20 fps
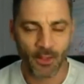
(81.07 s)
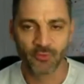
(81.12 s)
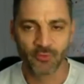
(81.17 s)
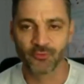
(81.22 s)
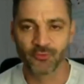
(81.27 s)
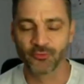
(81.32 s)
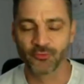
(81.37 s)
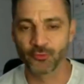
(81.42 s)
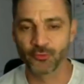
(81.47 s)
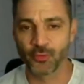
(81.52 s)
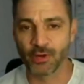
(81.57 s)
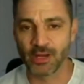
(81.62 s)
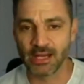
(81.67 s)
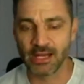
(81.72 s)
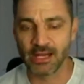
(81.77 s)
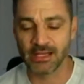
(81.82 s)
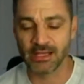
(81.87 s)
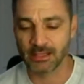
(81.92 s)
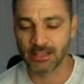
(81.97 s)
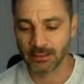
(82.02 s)

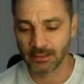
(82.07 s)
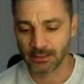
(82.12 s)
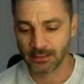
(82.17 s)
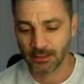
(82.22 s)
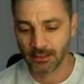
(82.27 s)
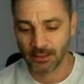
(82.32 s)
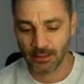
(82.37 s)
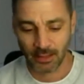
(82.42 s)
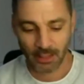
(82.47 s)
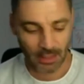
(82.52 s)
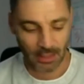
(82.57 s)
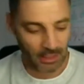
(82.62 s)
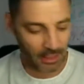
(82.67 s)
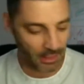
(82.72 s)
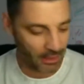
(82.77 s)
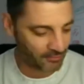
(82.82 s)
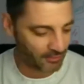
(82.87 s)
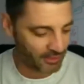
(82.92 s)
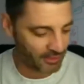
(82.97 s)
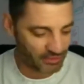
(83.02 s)
free...
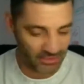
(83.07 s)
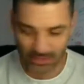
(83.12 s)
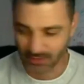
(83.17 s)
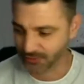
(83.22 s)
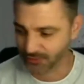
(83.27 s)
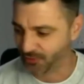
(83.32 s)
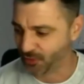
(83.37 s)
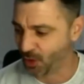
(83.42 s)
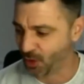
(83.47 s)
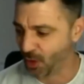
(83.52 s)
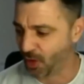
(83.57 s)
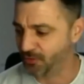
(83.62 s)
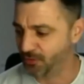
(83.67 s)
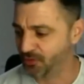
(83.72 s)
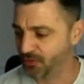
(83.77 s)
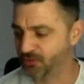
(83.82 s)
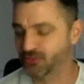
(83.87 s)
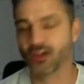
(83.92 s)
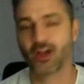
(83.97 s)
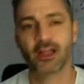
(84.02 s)
I've actually forgotten
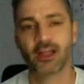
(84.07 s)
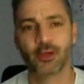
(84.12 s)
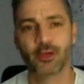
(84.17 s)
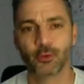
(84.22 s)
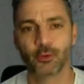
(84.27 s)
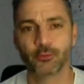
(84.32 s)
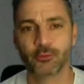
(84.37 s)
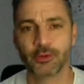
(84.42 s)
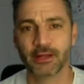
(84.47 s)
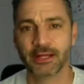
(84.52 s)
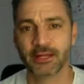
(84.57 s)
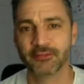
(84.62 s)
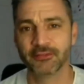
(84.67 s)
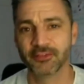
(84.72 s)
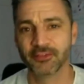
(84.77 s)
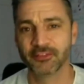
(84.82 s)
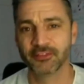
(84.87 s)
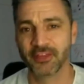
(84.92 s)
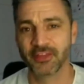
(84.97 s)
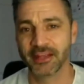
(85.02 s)
the title, really,
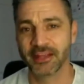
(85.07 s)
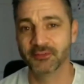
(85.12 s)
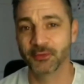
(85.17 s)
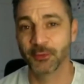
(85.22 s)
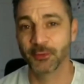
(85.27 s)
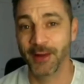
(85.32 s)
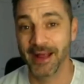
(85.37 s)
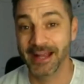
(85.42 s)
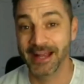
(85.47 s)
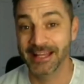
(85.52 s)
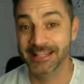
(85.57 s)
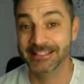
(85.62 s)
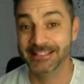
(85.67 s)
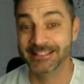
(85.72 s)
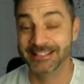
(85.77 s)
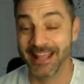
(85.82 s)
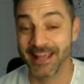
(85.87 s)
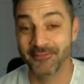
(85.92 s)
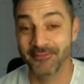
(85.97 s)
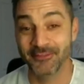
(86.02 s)
for day
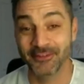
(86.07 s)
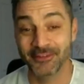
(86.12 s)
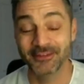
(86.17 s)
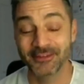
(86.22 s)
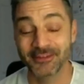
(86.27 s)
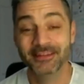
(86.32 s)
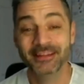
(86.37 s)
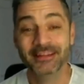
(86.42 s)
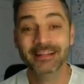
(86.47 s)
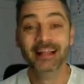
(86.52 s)
27.